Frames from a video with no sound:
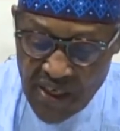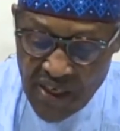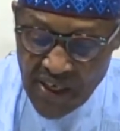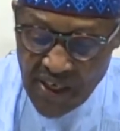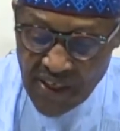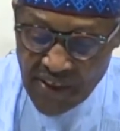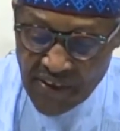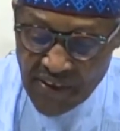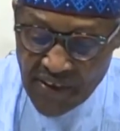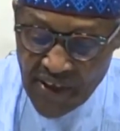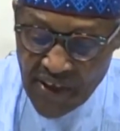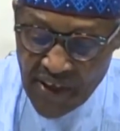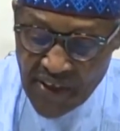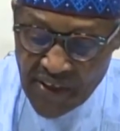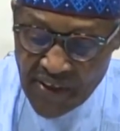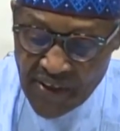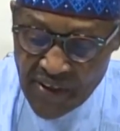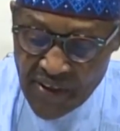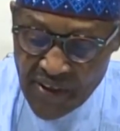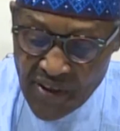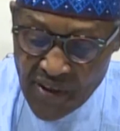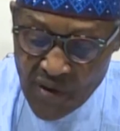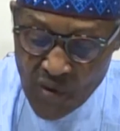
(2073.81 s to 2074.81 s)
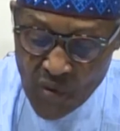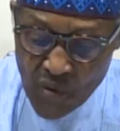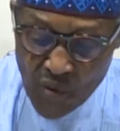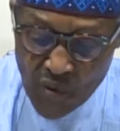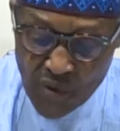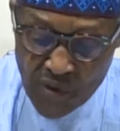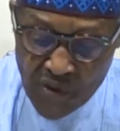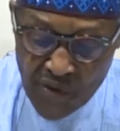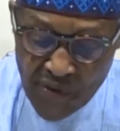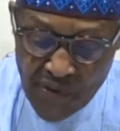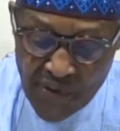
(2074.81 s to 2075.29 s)
and end
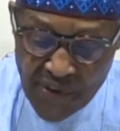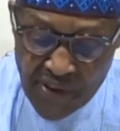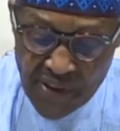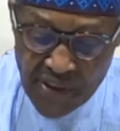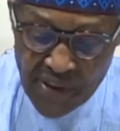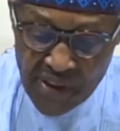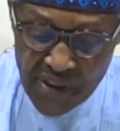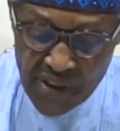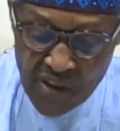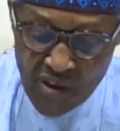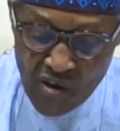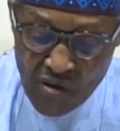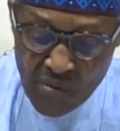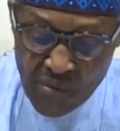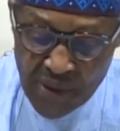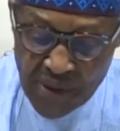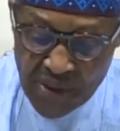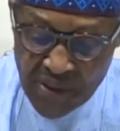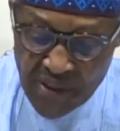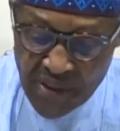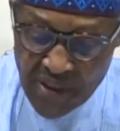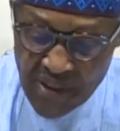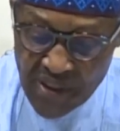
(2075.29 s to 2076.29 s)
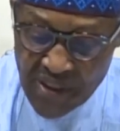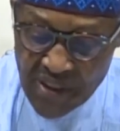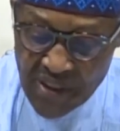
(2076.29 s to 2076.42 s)
with the federal government.